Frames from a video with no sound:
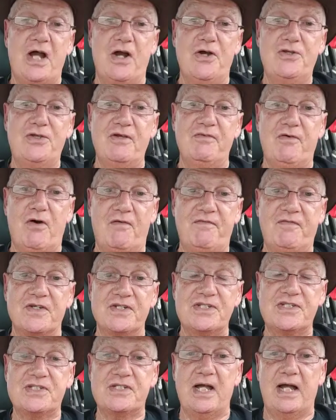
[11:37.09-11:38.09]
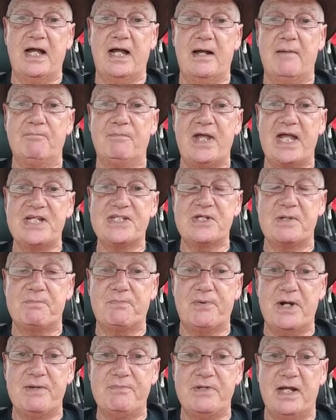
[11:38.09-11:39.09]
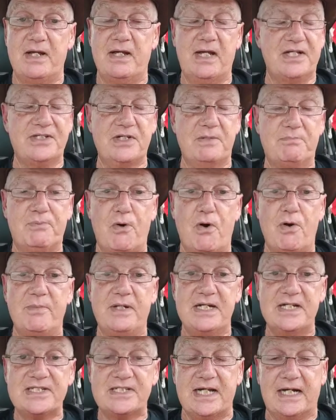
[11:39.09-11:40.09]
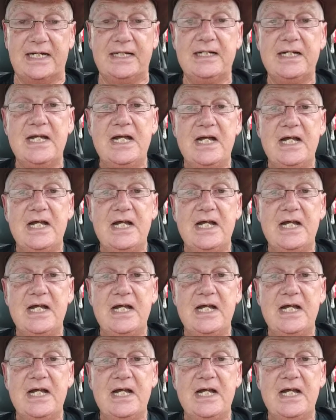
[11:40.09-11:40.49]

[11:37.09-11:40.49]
oath of office as a Prime Minister